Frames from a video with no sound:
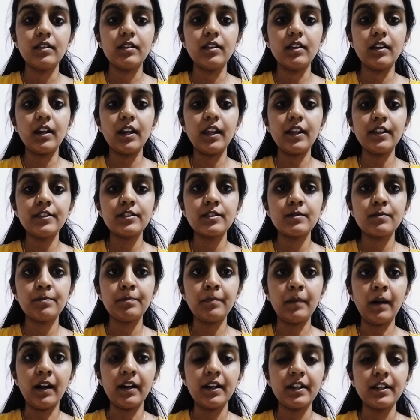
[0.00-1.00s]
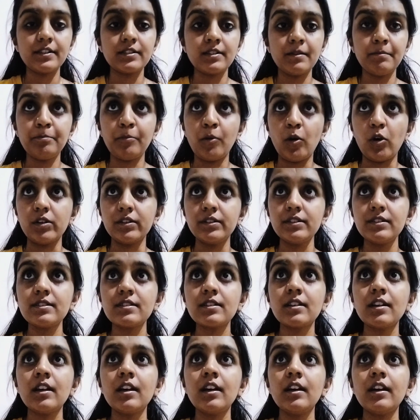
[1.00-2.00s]
The next part is a
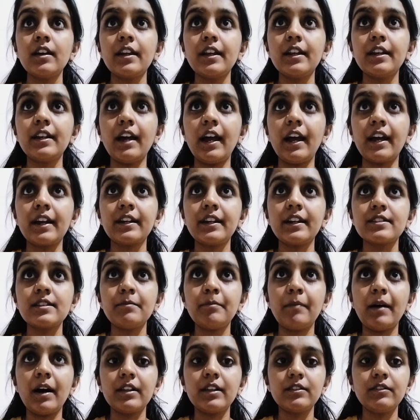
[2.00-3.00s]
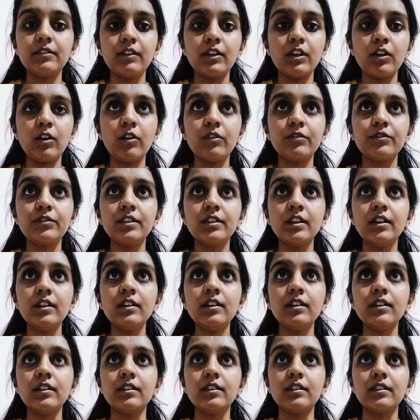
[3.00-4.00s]
pons. It acts as a pathway of
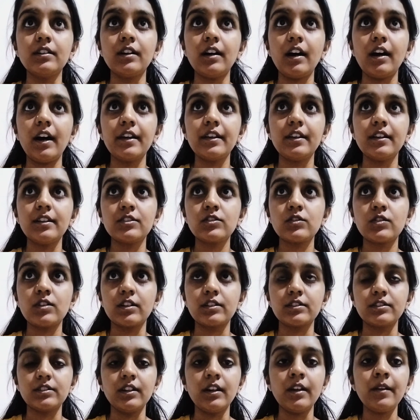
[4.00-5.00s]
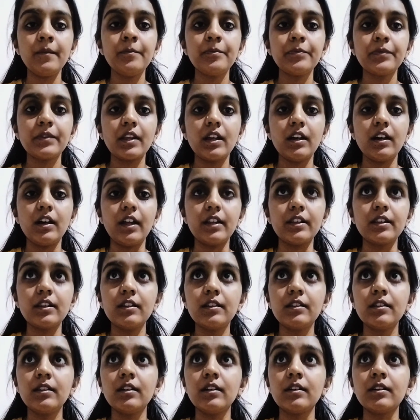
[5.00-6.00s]
the higher structure,
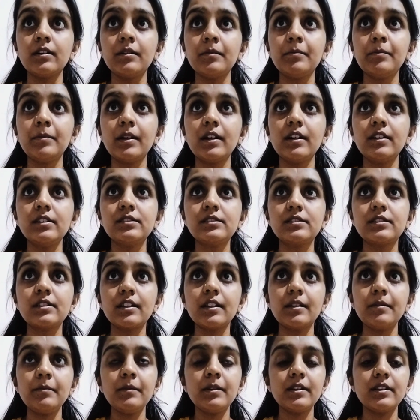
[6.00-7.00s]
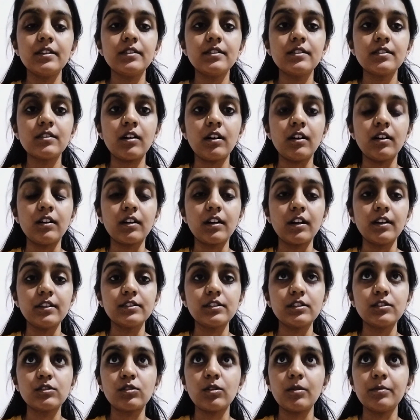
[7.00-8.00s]
and the bloodstream is
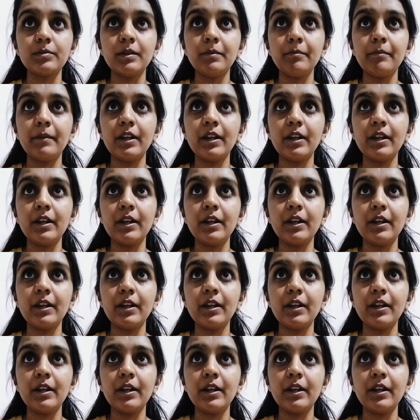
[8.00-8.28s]
consists of